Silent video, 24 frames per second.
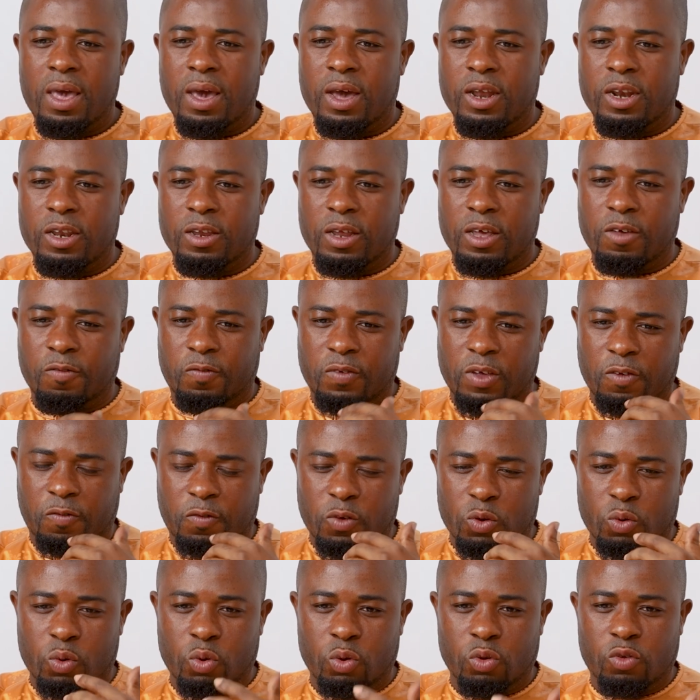And
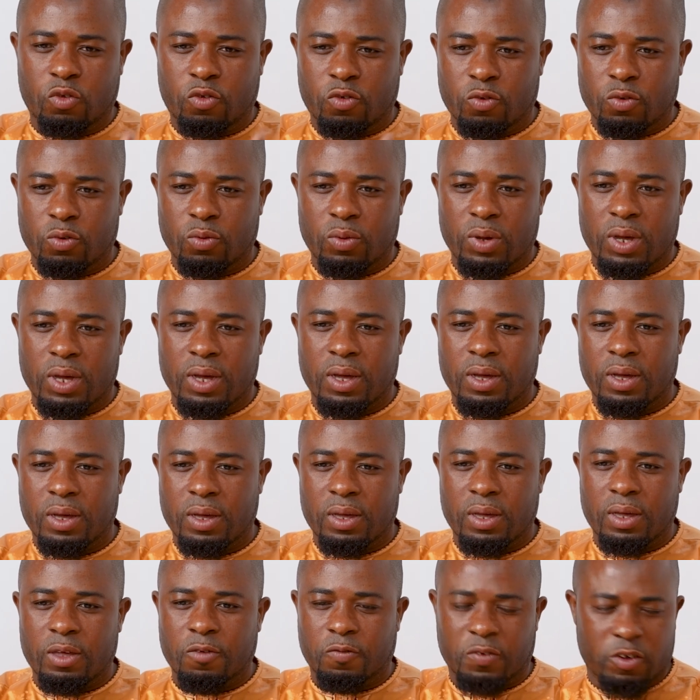if you go
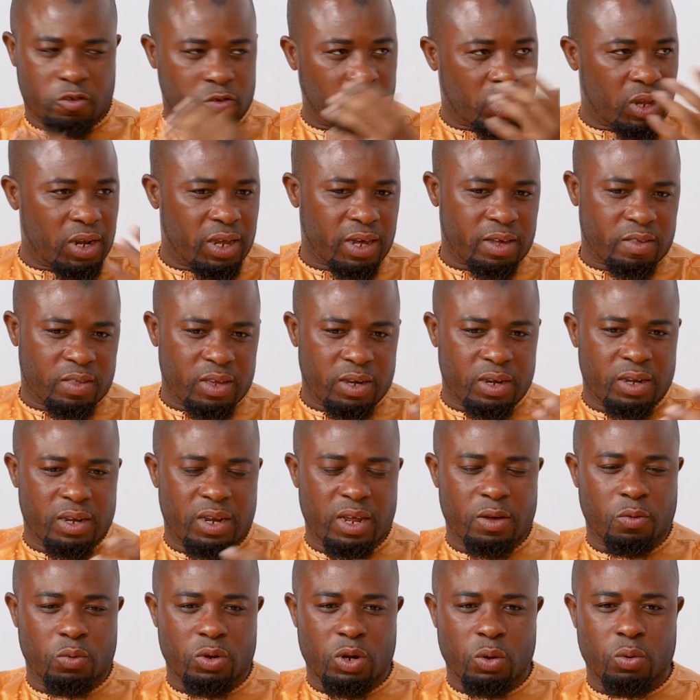to infrastructure, like I said,
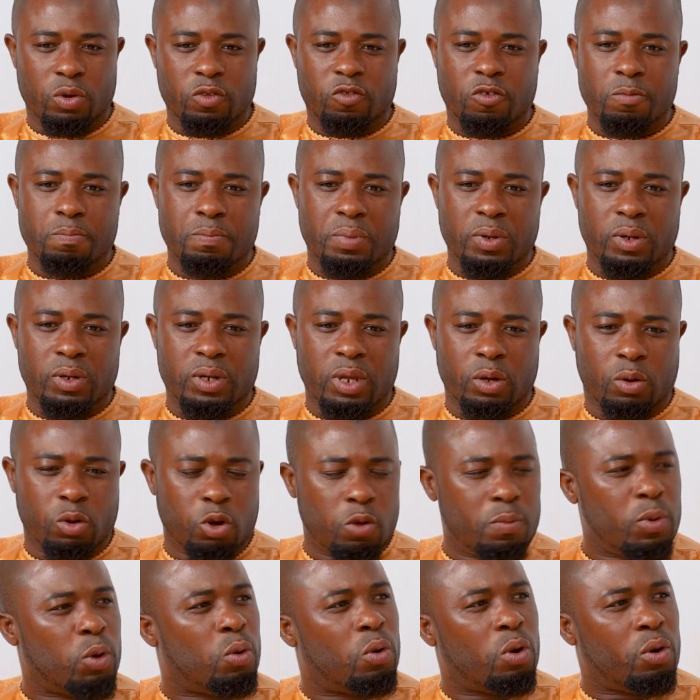they want to build
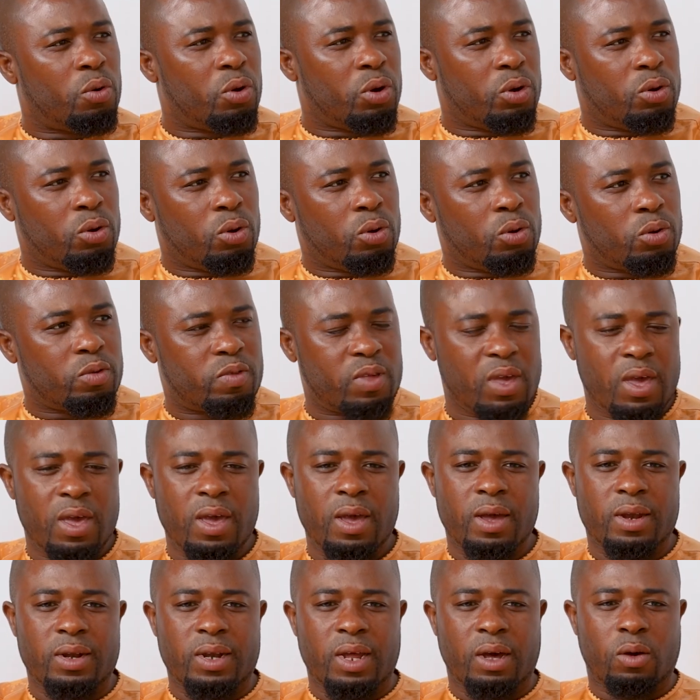economic
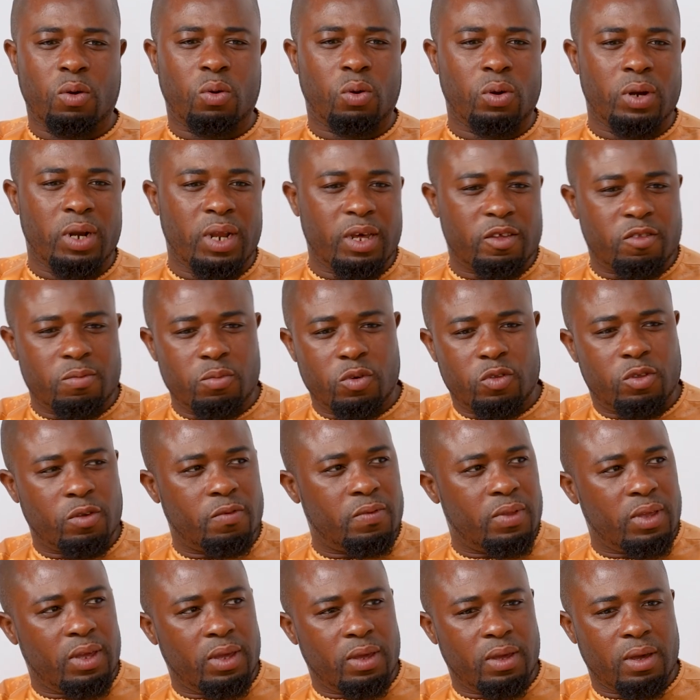corridors that connect most
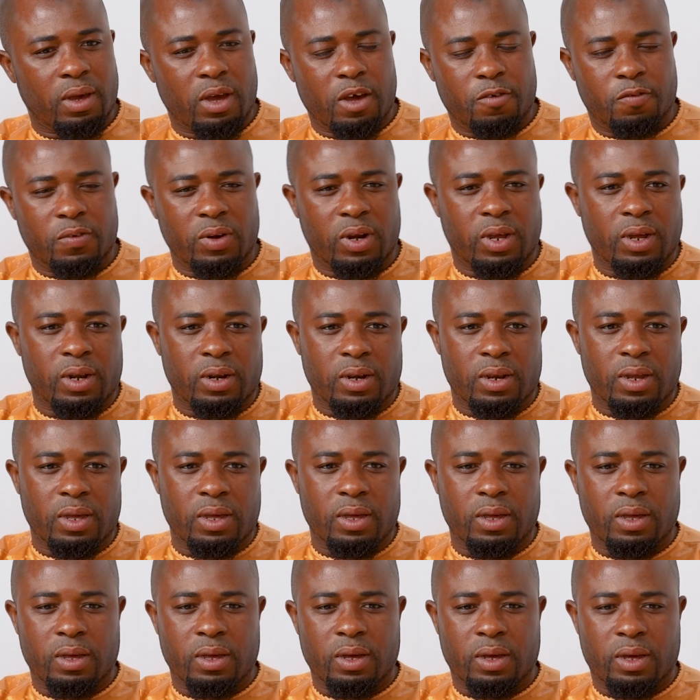of the African
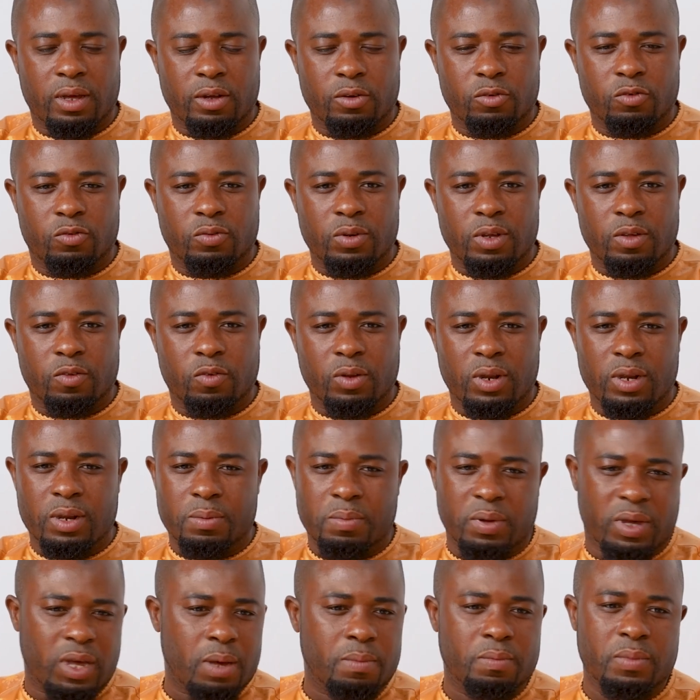countries so that
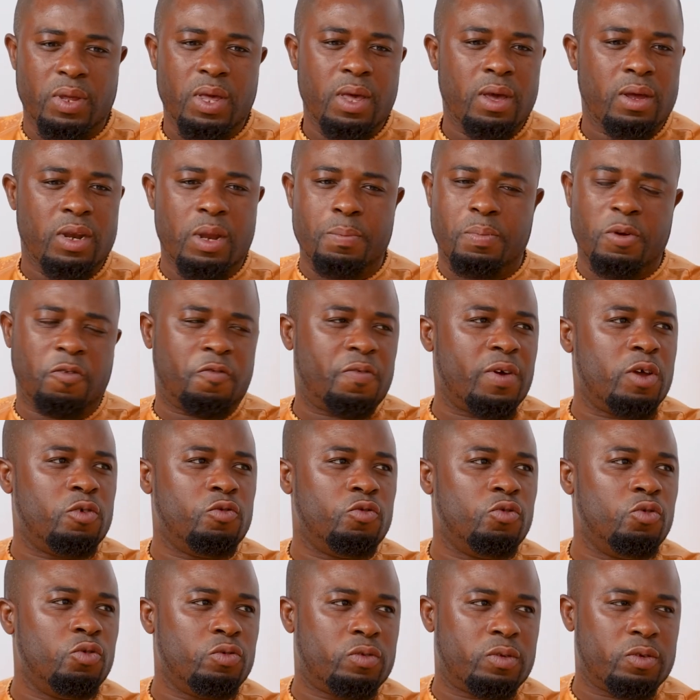they become the
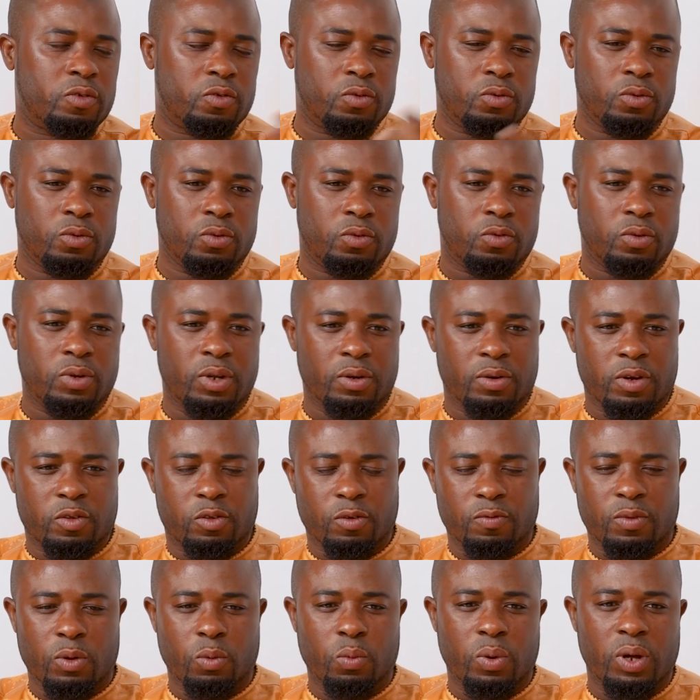preferred route to the
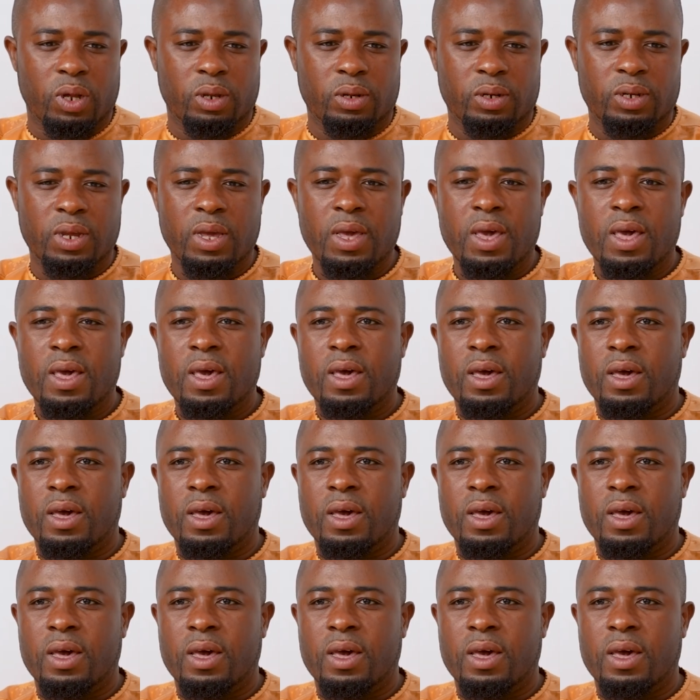rest of the world.